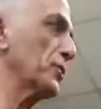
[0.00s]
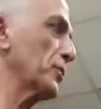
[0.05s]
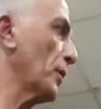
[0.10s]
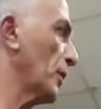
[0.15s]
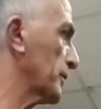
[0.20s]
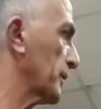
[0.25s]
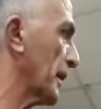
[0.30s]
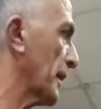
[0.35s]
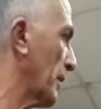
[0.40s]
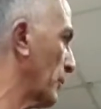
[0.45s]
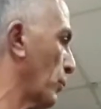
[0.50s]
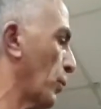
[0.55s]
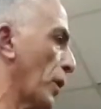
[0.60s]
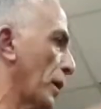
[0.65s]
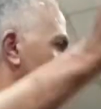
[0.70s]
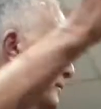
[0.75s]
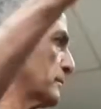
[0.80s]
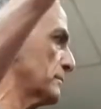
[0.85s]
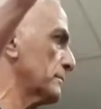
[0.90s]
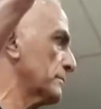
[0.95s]
So what
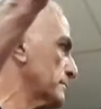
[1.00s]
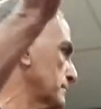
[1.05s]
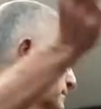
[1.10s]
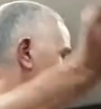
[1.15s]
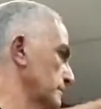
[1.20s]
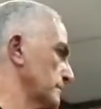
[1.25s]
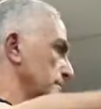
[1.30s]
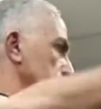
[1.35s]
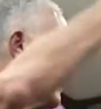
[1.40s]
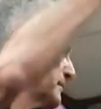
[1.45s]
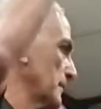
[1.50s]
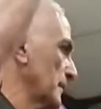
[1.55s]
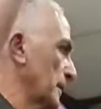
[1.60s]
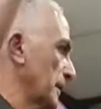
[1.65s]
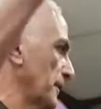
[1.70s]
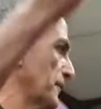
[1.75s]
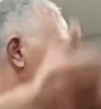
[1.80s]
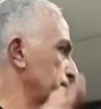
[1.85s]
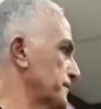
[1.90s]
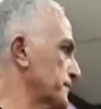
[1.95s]

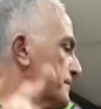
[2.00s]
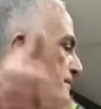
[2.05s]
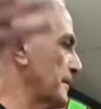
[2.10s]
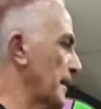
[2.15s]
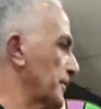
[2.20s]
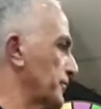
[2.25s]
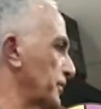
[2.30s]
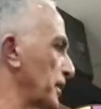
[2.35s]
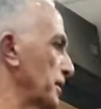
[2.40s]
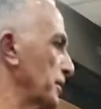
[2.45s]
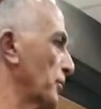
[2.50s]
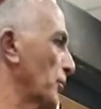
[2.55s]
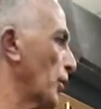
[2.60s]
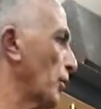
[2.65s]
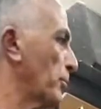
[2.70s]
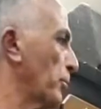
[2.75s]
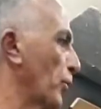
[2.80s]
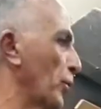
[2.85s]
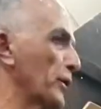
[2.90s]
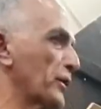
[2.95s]
if a 10-year-old
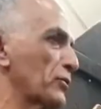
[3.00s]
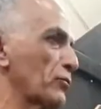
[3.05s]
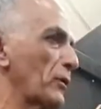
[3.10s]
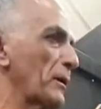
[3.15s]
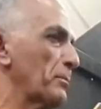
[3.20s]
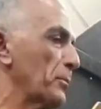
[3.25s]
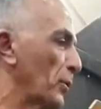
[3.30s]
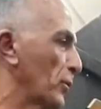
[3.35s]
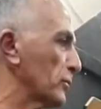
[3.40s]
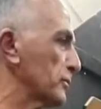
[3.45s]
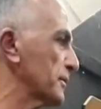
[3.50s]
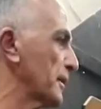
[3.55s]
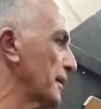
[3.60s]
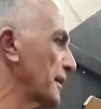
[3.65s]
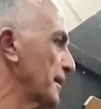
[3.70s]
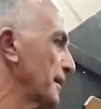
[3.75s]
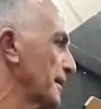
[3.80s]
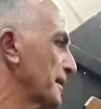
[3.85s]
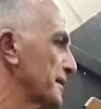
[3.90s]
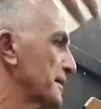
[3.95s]
boy crippled,
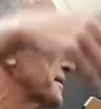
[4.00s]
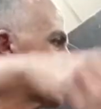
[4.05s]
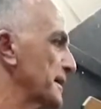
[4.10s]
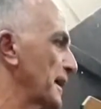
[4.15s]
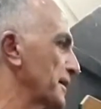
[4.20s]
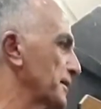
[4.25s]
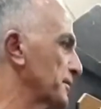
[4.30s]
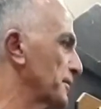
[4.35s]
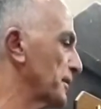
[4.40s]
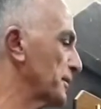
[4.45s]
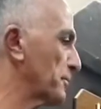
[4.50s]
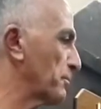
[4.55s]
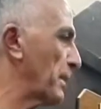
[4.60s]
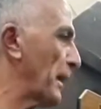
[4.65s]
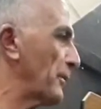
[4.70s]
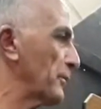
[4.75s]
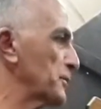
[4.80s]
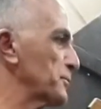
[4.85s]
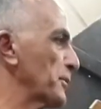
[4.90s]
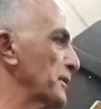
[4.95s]
say
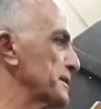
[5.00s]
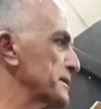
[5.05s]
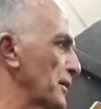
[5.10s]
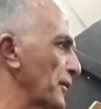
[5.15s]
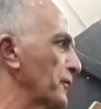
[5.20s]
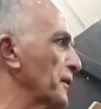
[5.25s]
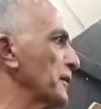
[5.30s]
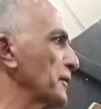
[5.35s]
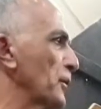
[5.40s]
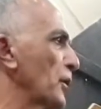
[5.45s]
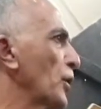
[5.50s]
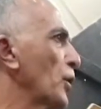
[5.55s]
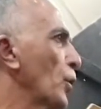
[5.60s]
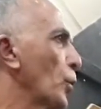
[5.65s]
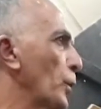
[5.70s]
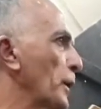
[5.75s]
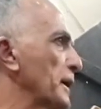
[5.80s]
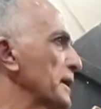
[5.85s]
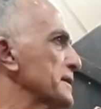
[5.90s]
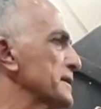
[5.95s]
parish priest, I think
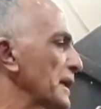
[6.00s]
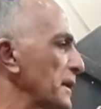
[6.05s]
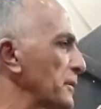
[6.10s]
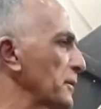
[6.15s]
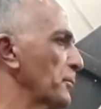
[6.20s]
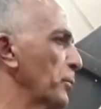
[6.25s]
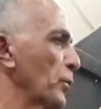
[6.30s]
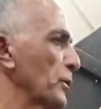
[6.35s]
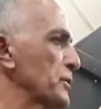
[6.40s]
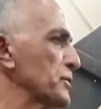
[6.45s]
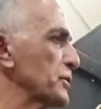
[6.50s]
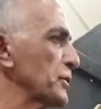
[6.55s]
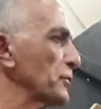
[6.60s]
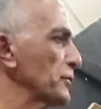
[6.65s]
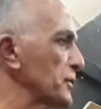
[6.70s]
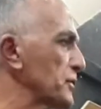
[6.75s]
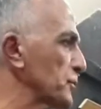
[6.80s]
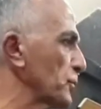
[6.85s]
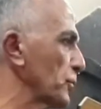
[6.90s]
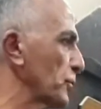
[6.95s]
we can send him to boarding school,
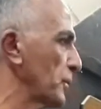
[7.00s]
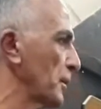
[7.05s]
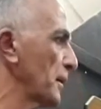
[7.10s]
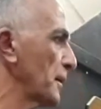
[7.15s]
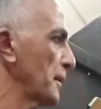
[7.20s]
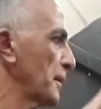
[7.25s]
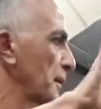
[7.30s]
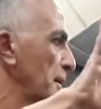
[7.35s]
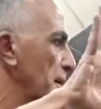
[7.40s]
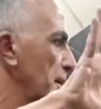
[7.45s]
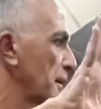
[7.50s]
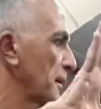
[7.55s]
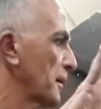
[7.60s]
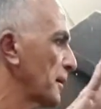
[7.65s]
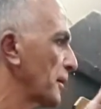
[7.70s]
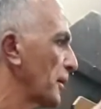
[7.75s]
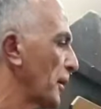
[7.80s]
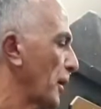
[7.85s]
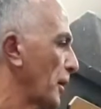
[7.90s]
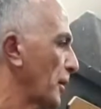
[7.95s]
this will
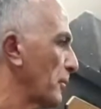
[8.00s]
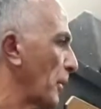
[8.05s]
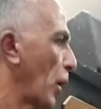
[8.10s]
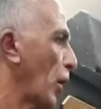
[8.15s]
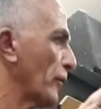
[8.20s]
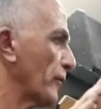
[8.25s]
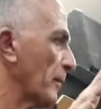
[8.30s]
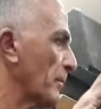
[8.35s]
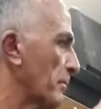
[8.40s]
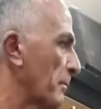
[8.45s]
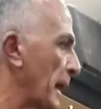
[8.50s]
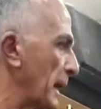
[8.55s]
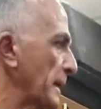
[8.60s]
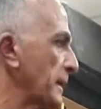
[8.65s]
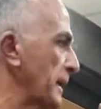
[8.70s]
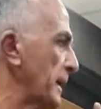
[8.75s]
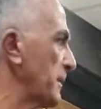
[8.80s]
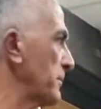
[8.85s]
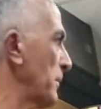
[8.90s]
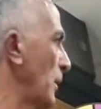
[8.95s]
either make
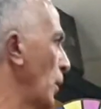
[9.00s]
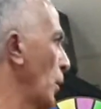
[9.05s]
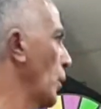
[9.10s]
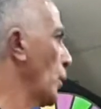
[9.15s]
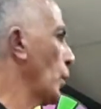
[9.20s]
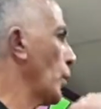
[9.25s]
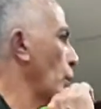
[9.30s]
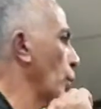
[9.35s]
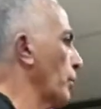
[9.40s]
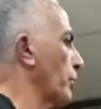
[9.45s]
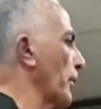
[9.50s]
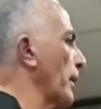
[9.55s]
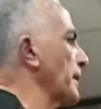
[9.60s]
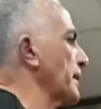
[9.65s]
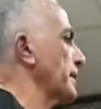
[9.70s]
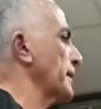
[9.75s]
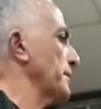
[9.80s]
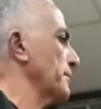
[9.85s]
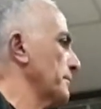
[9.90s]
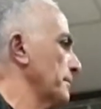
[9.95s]
him or break
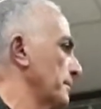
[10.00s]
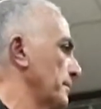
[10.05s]
him.